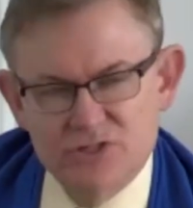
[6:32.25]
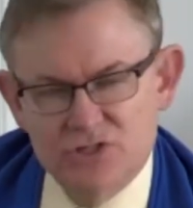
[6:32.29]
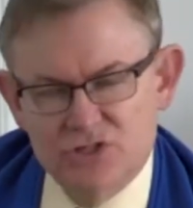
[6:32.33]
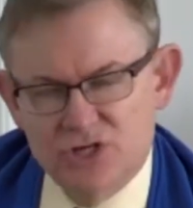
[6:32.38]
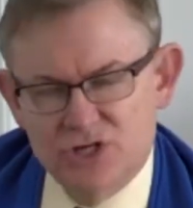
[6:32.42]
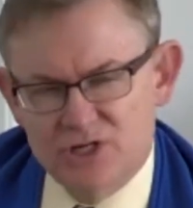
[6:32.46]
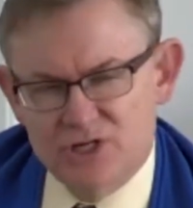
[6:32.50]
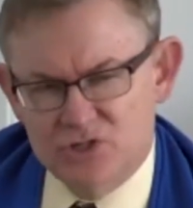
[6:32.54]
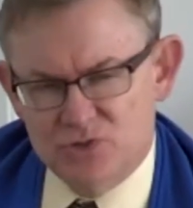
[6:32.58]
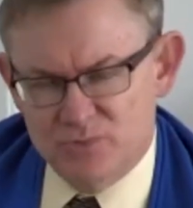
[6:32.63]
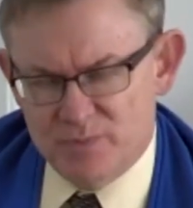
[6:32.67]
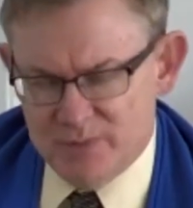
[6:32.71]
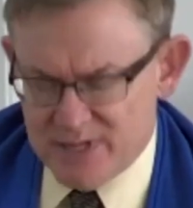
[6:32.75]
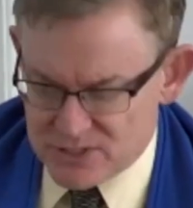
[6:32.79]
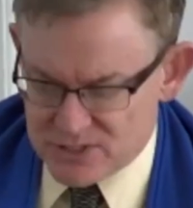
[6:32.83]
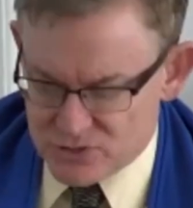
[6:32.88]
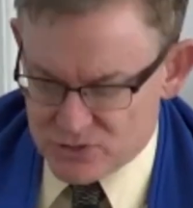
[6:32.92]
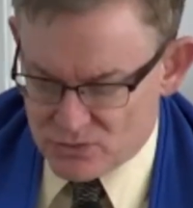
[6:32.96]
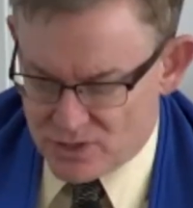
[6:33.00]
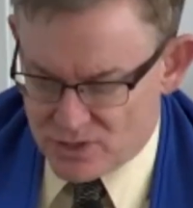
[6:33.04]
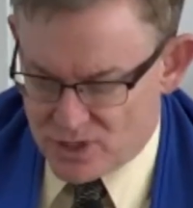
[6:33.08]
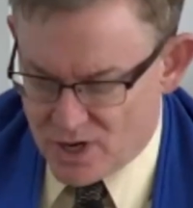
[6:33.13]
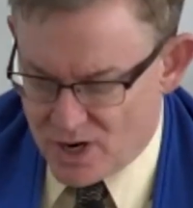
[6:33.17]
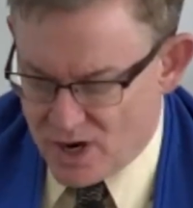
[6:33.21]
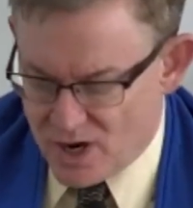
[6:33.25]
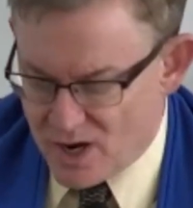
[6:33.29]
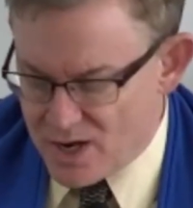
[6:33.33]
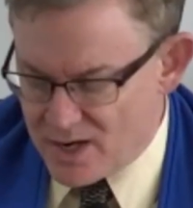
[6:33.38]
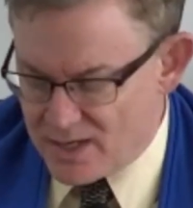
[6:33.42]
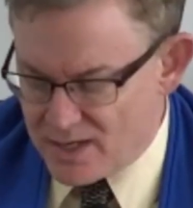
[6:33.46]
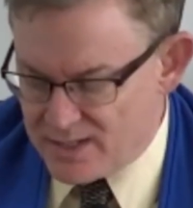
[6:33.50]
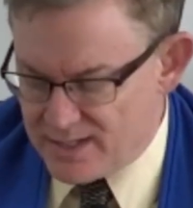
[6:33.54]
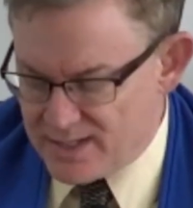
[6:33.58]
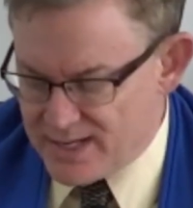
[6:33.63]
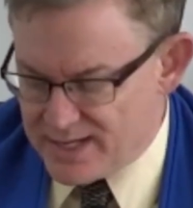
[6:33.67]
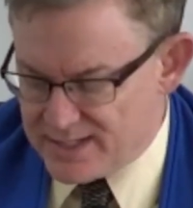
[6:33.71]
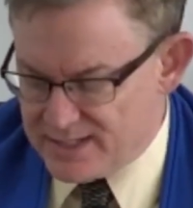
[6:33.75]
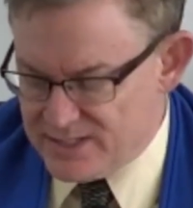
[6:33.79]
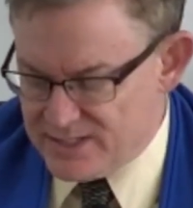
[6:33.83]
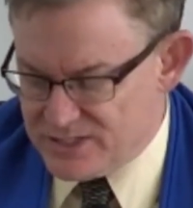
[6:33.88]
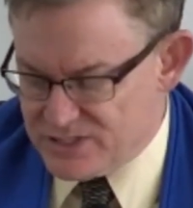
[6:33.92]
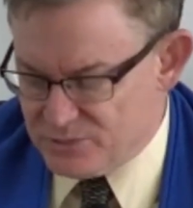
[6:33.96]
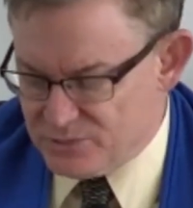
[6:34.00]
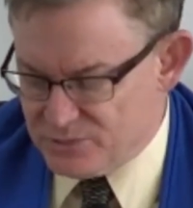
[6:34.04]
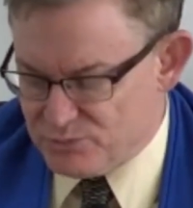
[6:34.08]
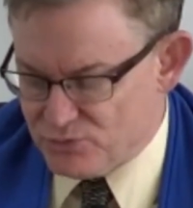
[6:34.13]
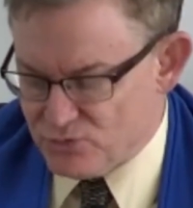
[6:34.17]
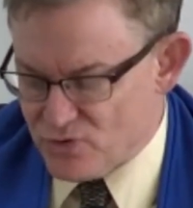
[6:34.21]
judgmental God and a
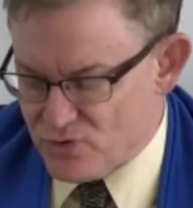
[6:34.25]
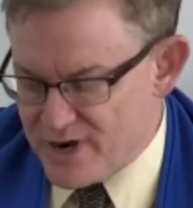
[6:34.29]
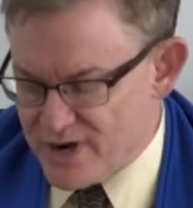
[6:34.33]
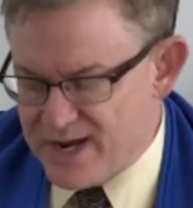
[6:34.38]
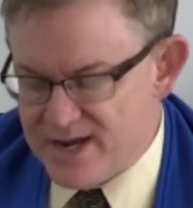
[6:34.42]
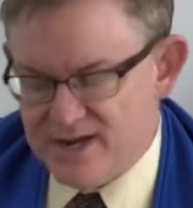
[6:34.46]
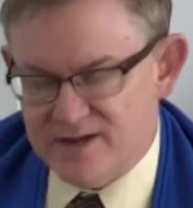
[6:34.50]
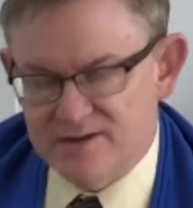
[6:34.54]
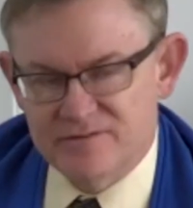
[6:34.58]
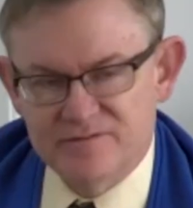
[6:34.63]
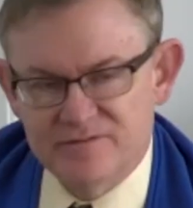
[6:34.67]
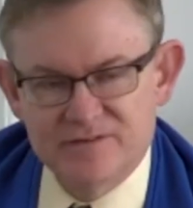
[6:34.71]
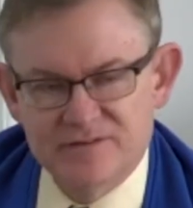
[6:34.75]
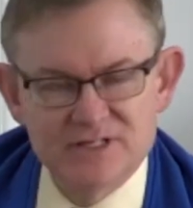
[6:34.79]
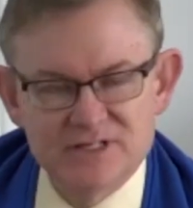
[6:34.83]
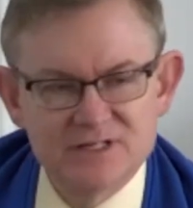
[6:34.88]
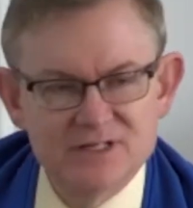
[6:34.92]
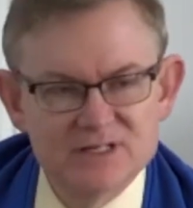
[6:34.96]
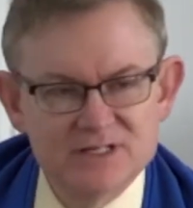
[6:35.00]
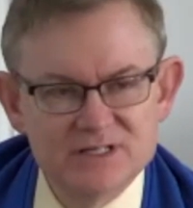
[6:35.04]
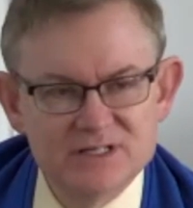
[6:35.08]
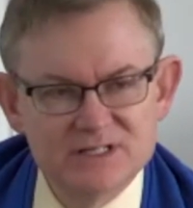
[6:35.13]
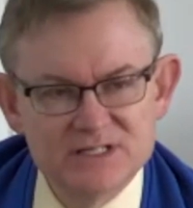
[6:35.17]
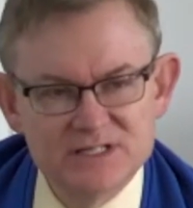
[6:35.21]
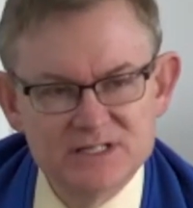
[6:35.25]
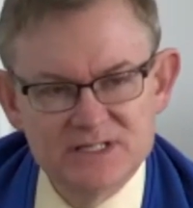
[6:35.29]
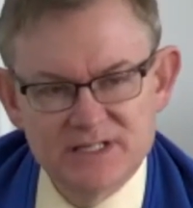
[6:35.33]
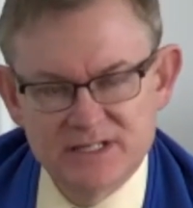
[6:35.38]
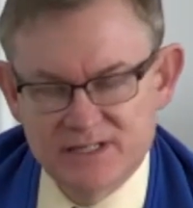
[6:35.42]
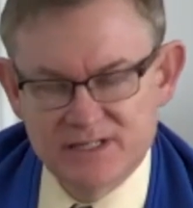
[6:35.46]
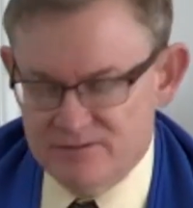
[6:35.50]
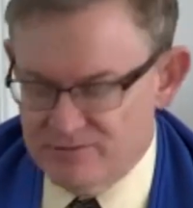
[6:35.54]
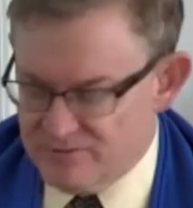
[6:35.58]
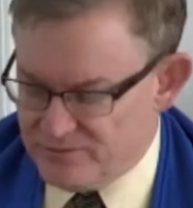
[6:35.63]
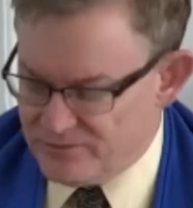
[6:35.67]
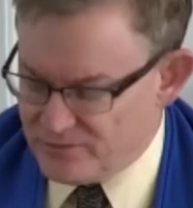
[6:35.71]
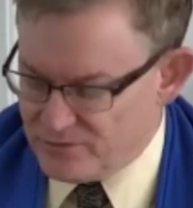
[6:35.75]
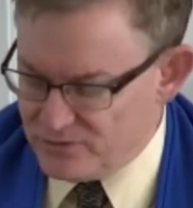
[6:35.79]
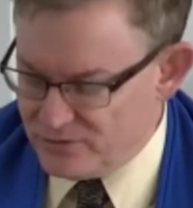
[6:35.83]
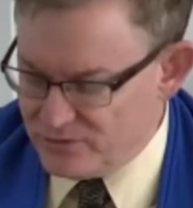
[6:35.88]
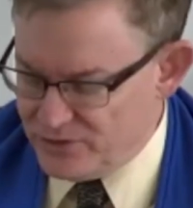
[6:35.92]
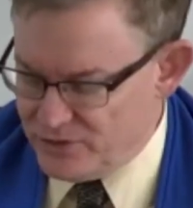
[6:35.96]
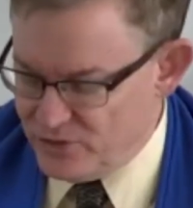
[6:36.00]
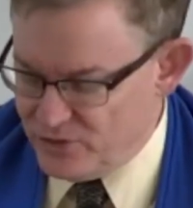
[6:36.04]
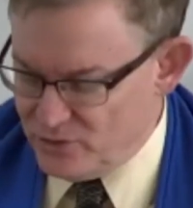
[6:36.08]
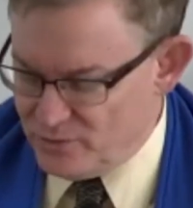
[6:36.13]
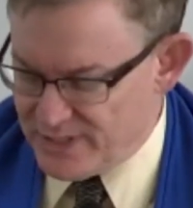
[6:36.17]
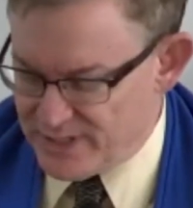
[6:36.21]
depraved, sinful
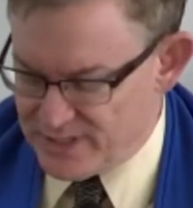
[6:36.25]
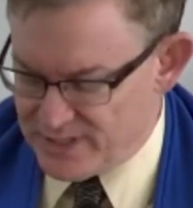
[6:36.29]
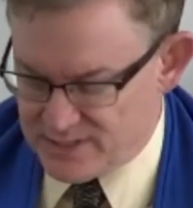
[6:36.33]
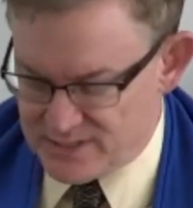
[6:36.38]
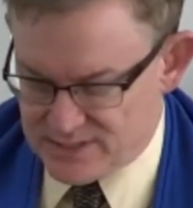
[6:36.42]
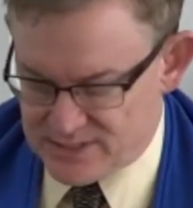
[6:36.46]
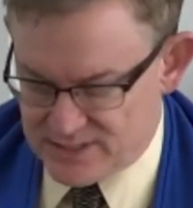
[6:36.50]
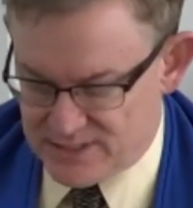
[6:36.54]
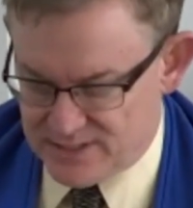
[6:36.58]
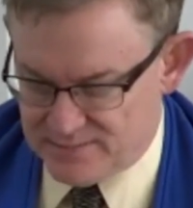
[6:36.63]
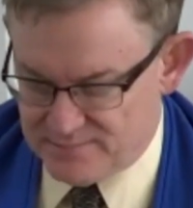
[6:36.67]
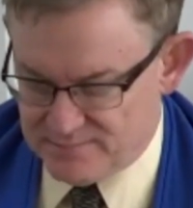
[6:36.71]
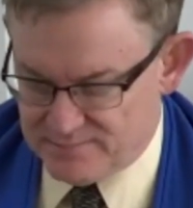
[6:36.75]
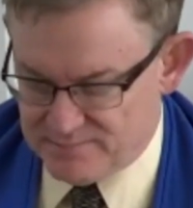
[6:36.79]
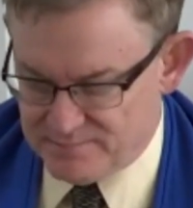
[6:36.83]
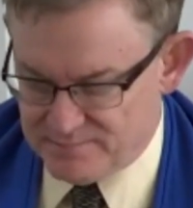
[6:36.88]
humanity.